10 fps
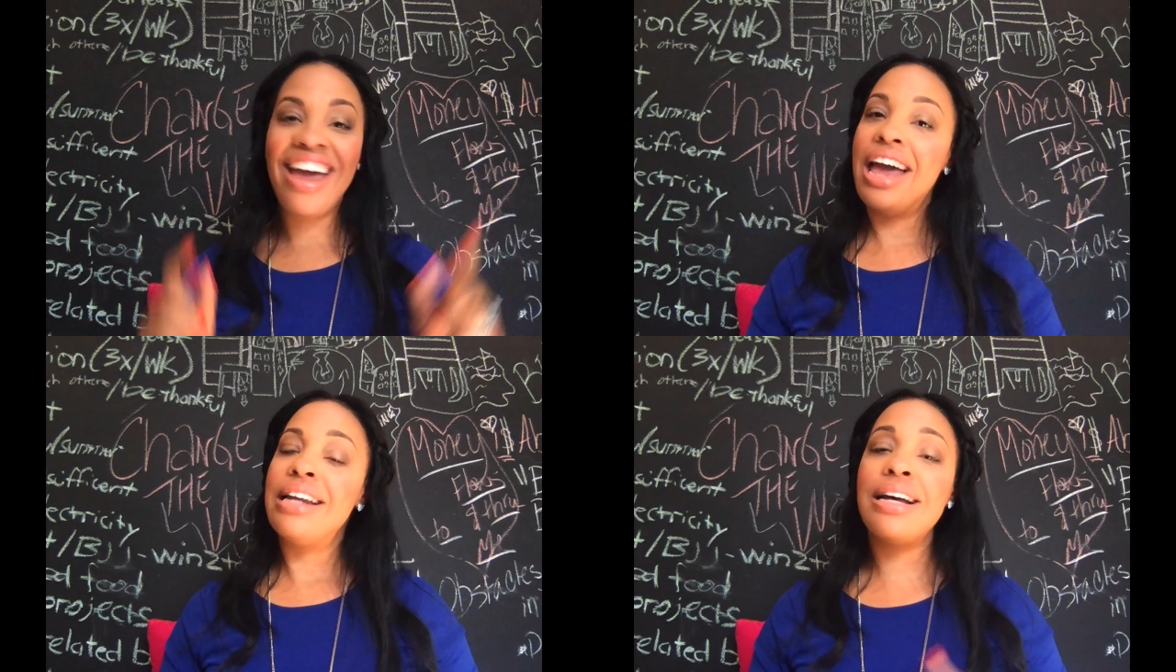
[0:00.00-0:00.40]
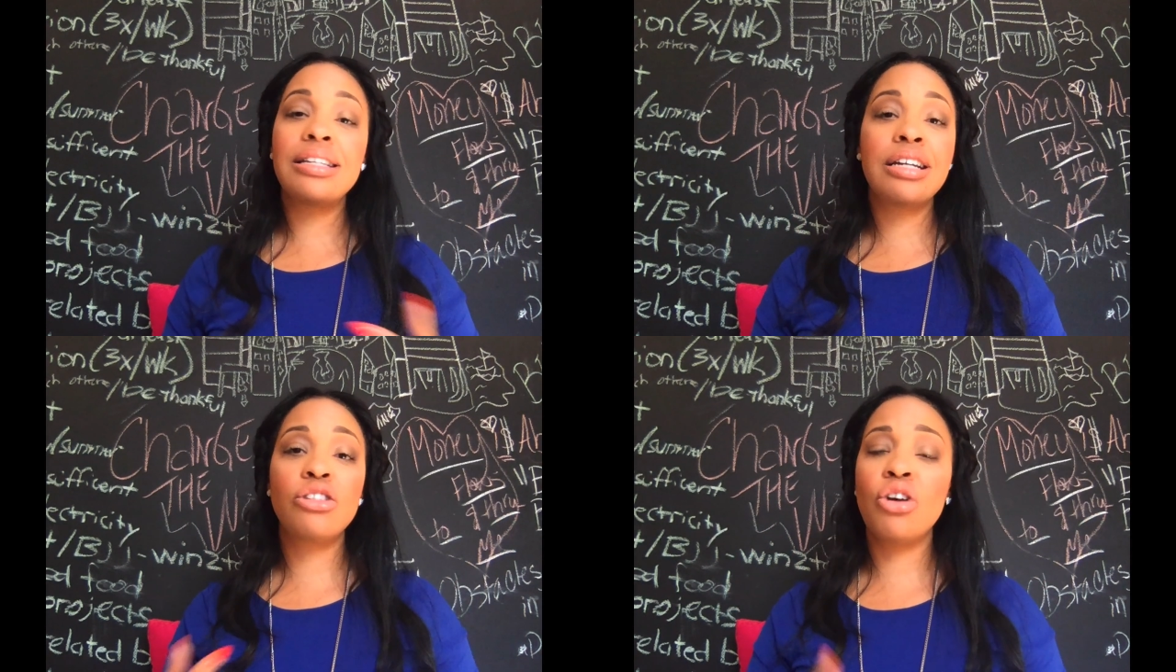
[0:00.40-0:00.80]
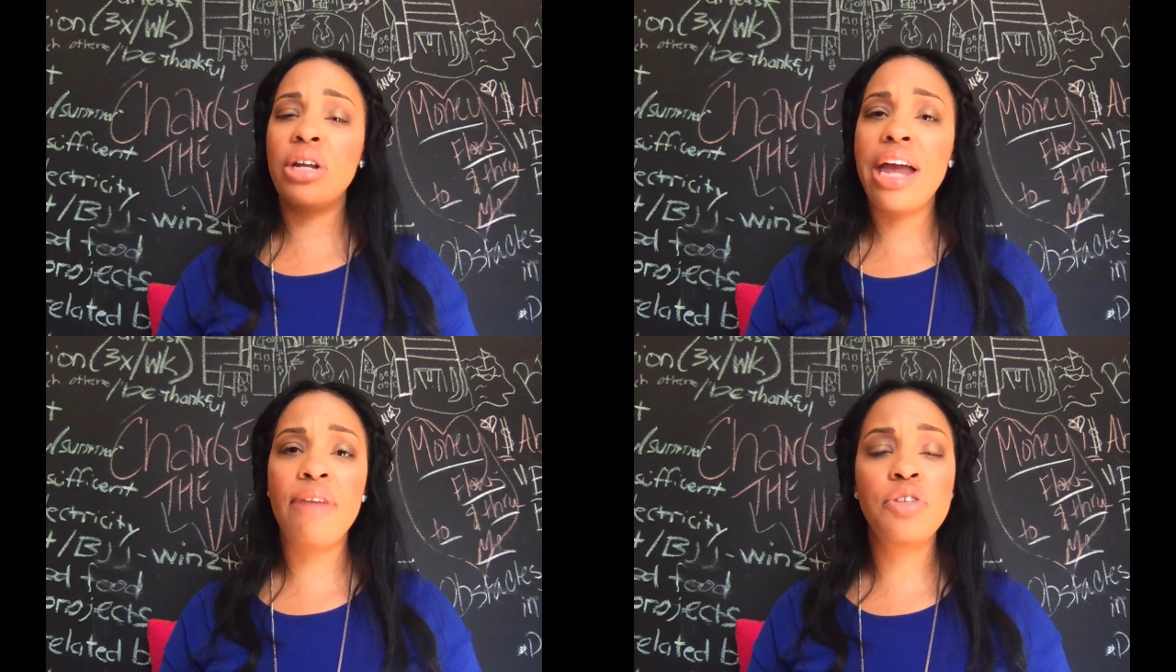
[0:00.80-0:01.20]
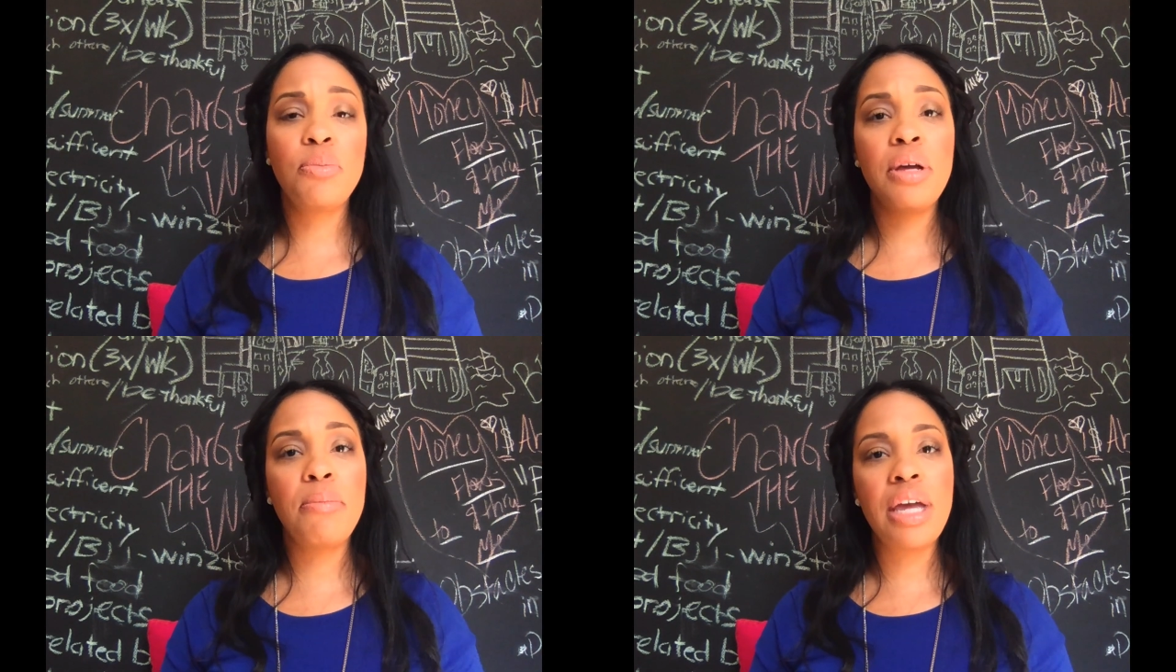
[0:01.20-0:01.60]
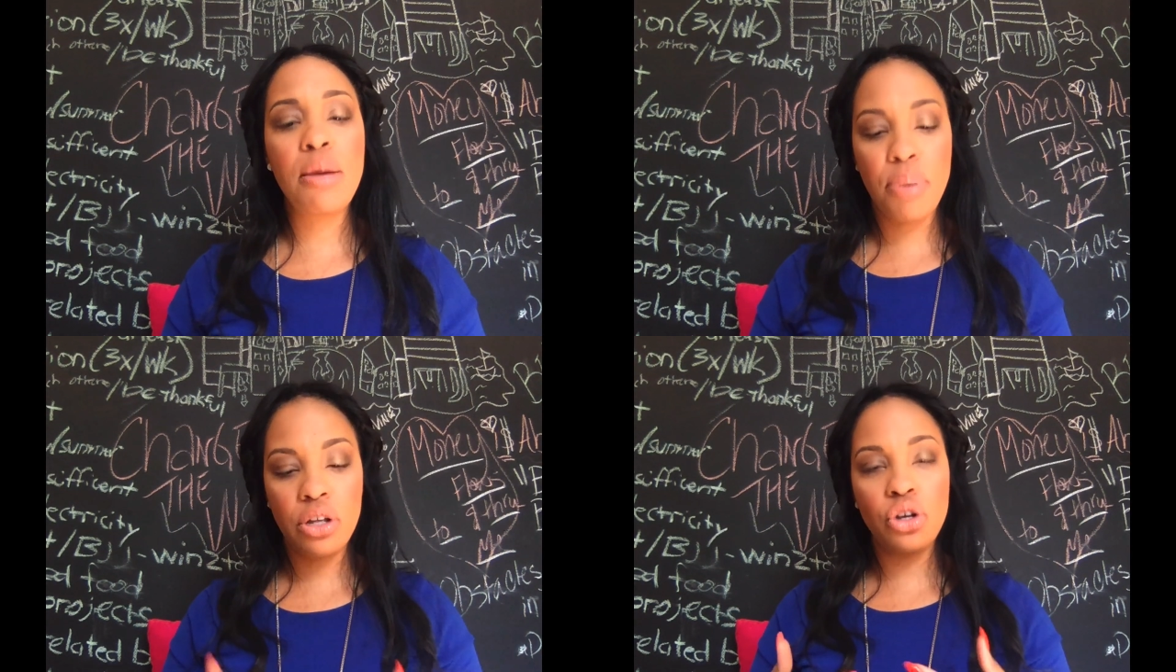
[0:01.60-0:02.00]
Doesn't necessarily have to be me,
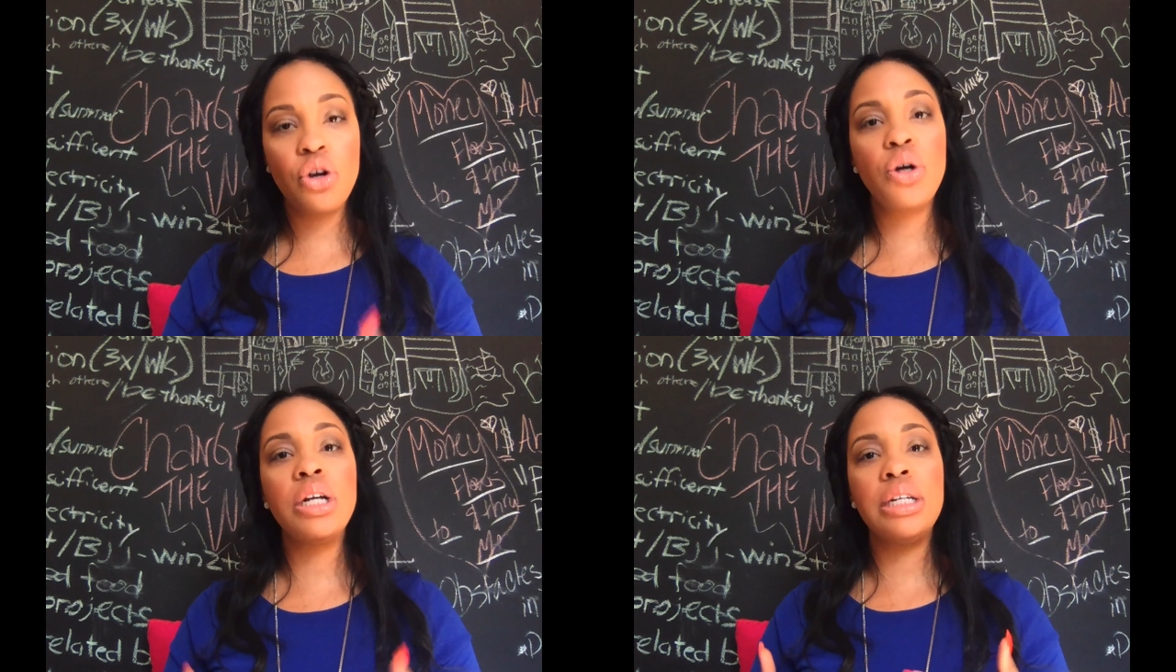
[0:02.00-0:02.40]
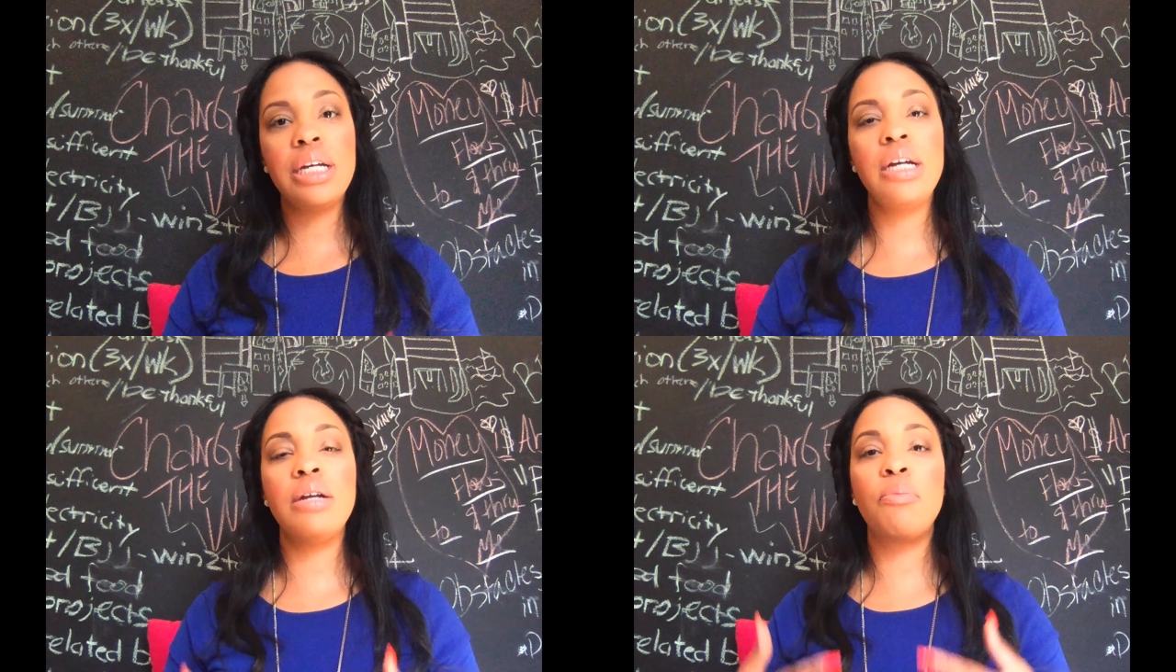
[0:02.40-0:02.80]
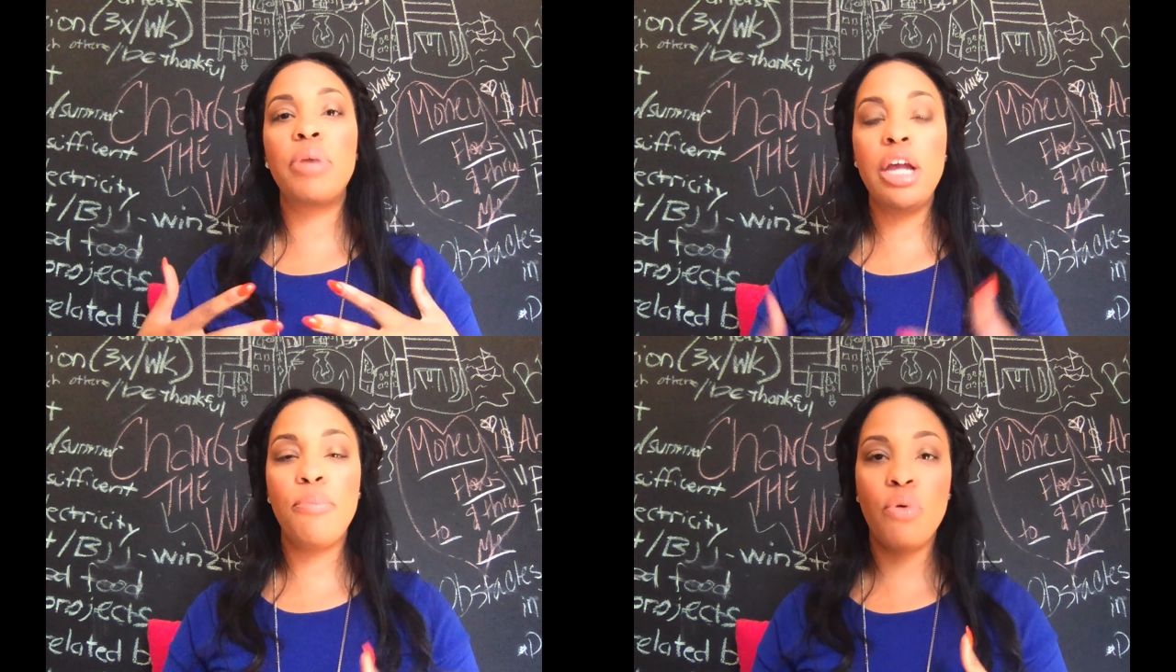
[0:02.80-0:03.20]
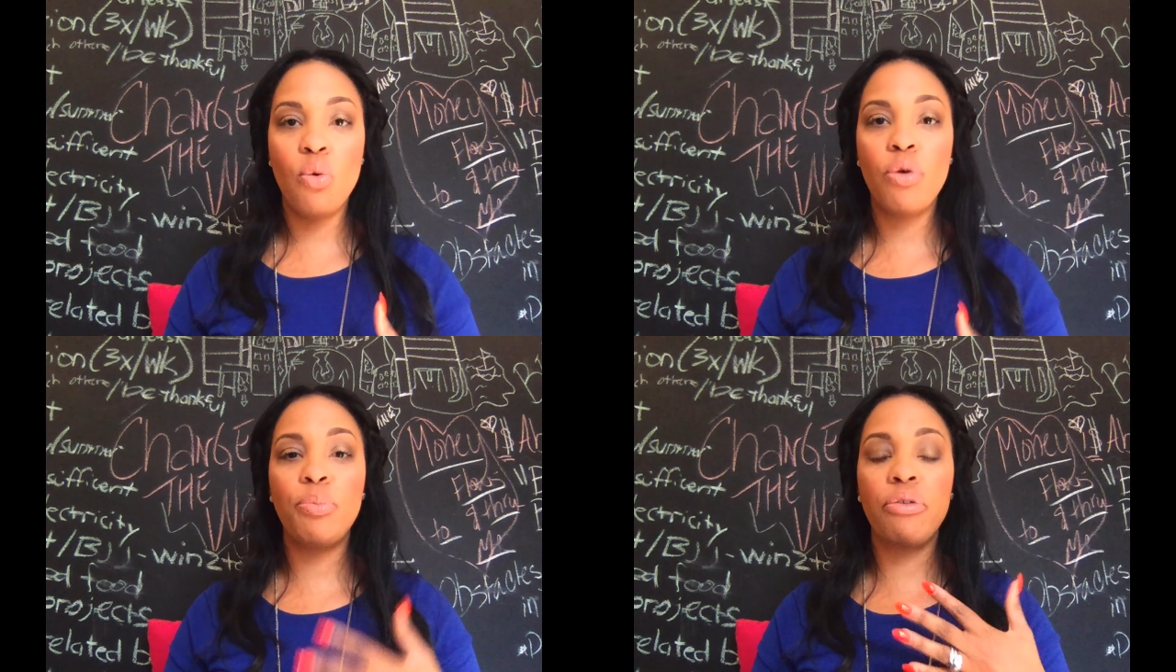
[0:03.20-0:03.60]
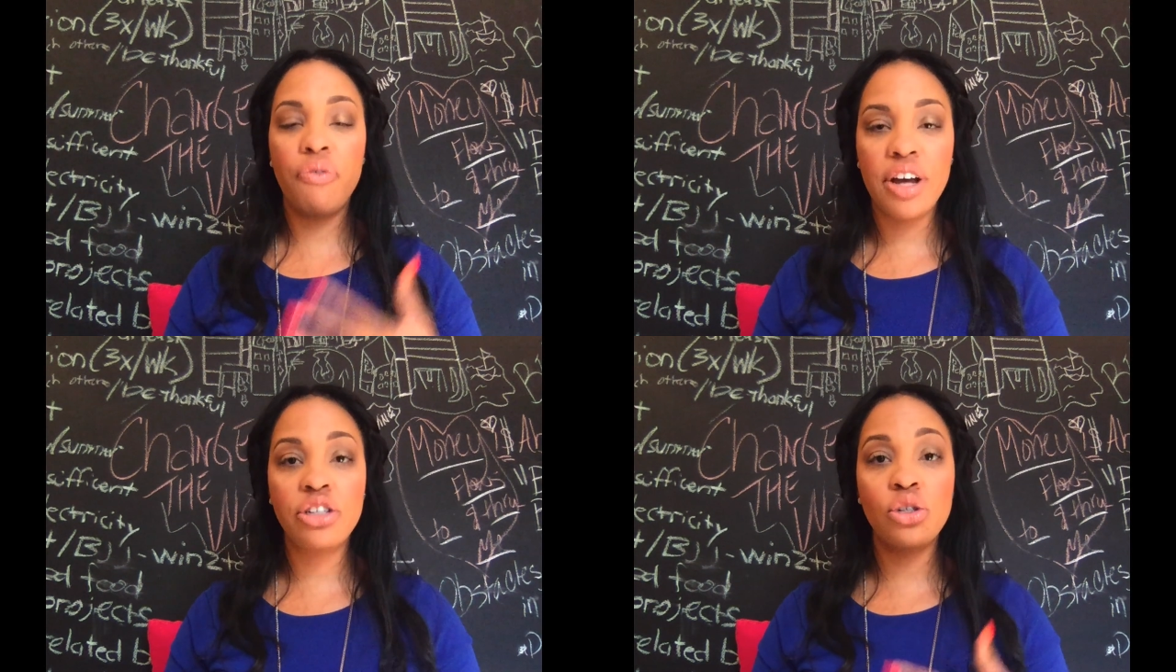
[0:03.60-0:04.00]
but you're going to need people with
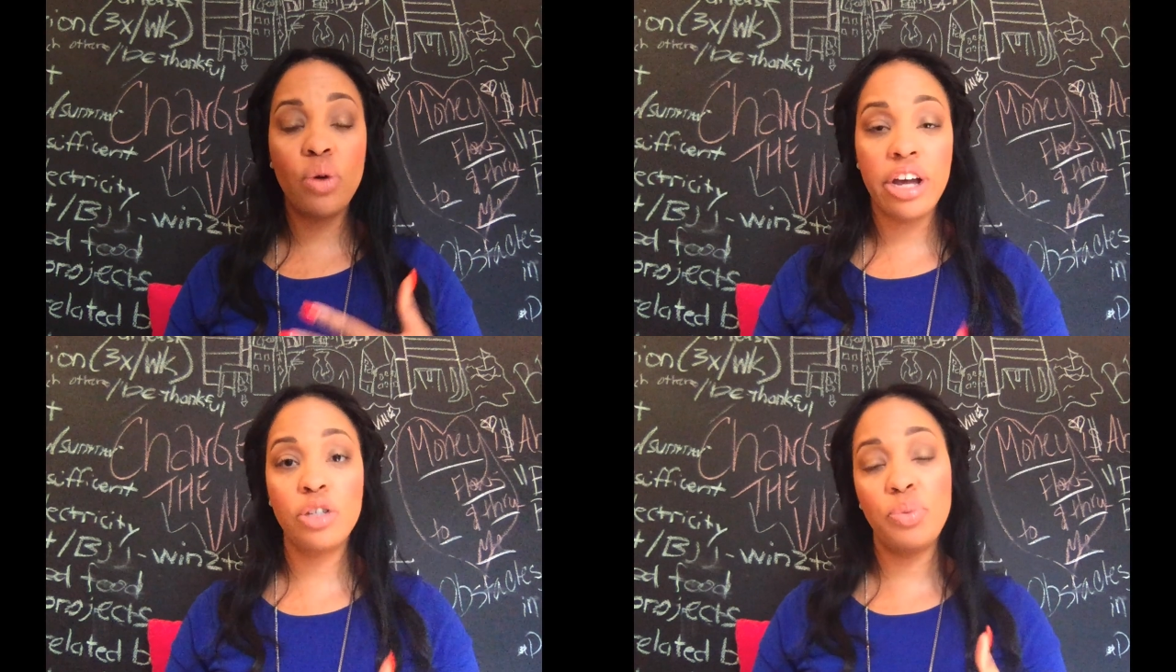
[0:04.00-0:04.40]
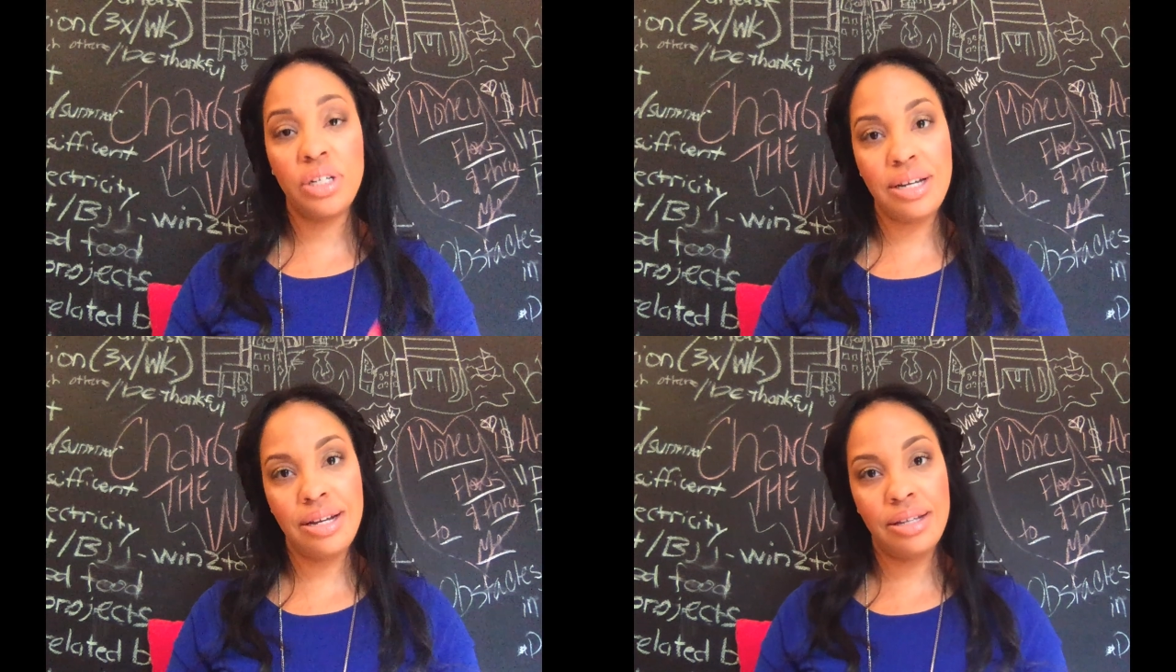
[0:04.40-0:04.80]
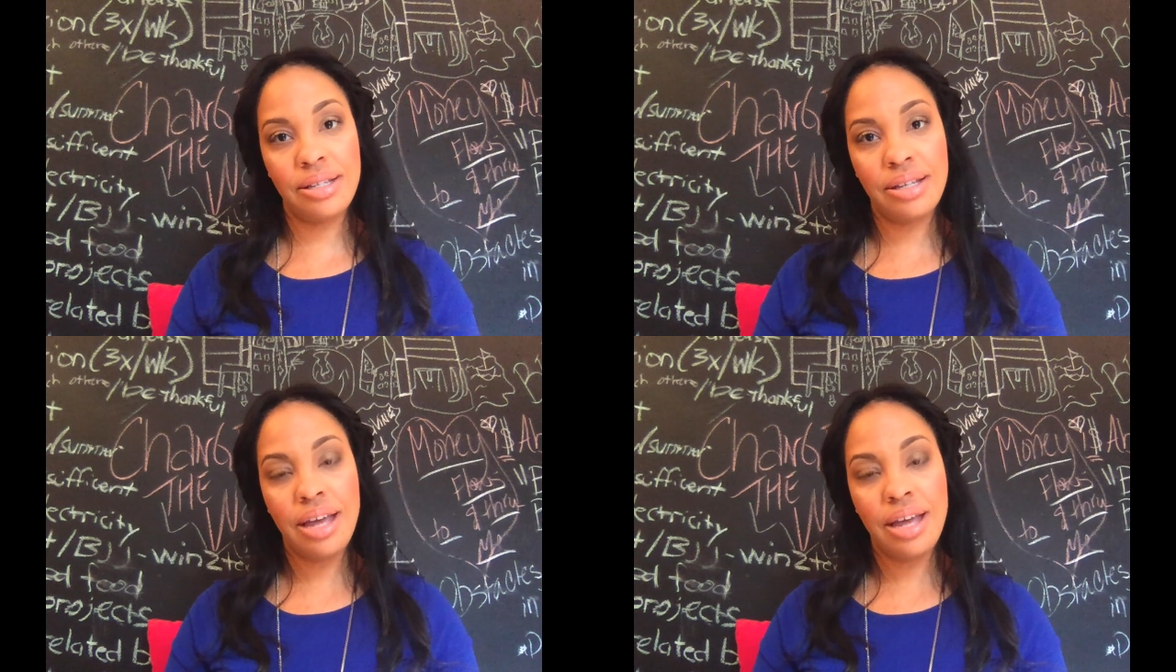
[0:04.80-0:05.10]
professional expertise